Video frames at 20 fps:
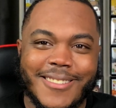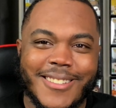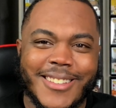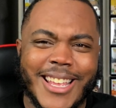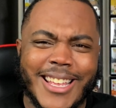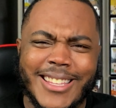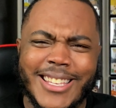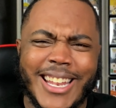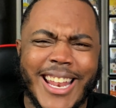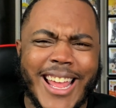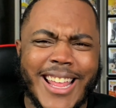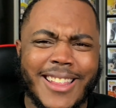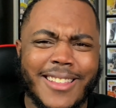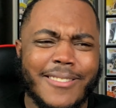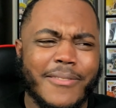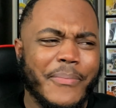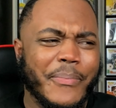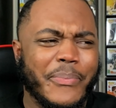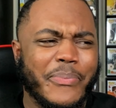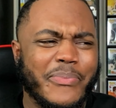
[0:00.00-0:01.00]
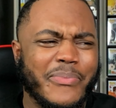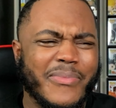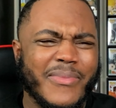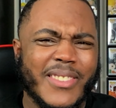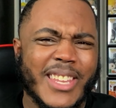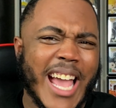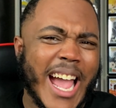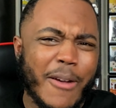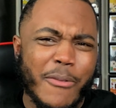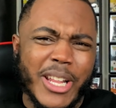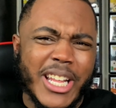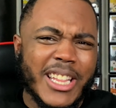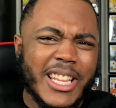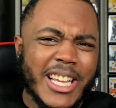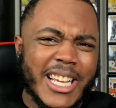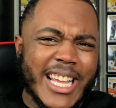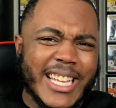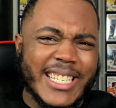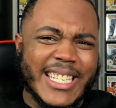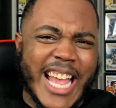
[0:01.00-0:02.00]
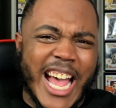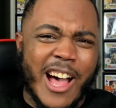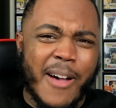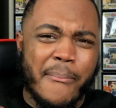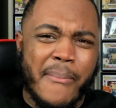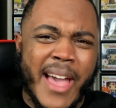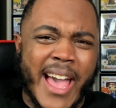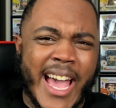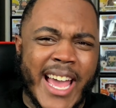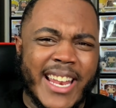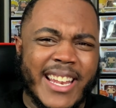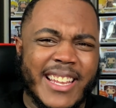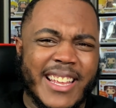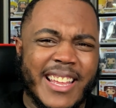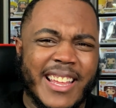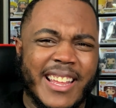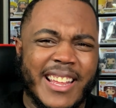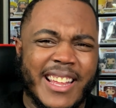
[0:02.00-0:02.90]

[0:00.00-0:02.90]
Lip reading: Did I really look as down bad